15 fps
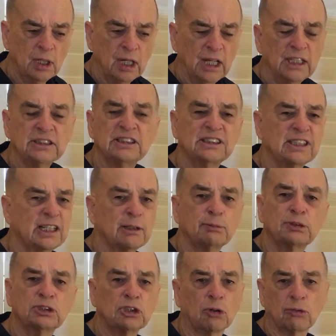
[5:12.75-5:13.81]
And
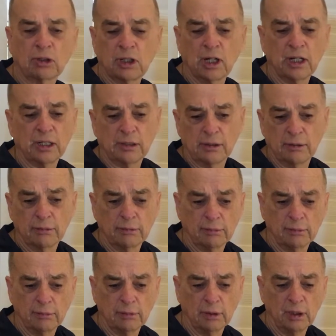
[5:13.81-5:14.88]
sit-ups don't cut it.
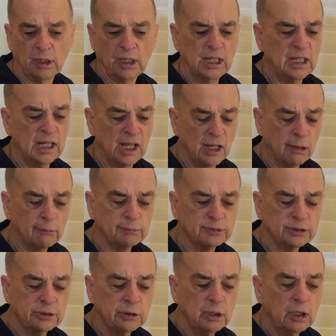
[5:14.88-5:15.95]
It
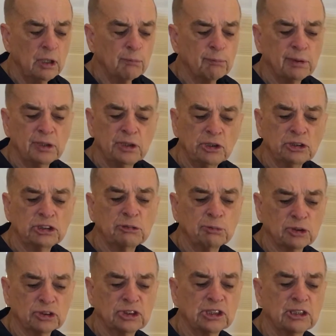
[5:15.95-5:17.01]
helps, but usually
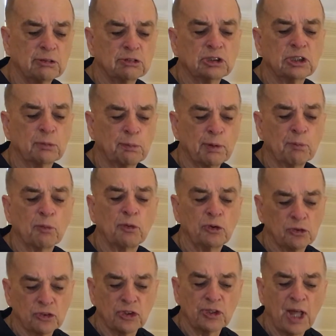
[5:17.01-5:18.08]
most sit-ups, people
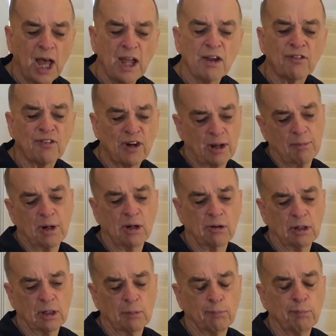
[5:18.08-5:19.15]
use the diaphragm
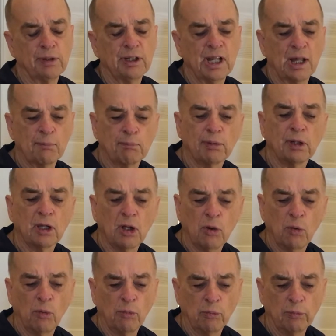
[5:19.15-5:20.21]
area, but not
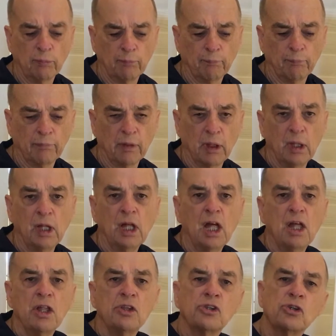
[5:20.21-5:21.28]
below.
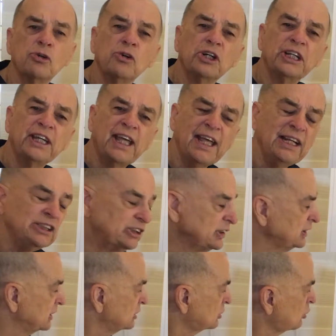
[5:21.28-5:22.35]
To
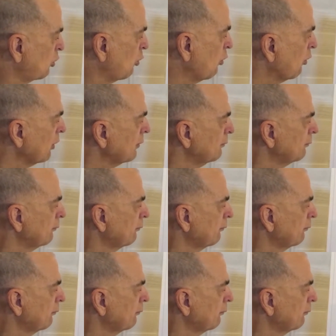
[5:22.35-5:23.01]
engaging this core,